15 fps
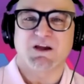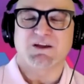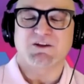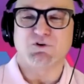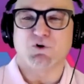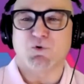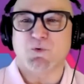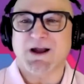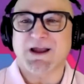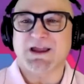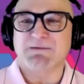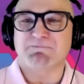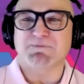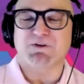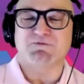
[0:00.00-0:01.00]
your
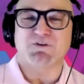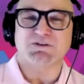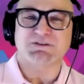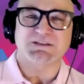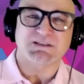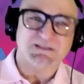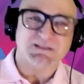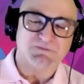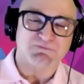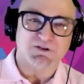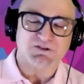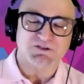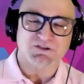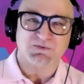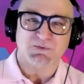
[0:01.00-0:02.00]
way versus the
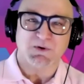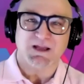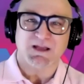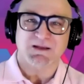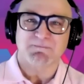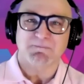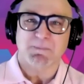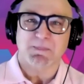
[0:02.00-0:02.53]
religious way?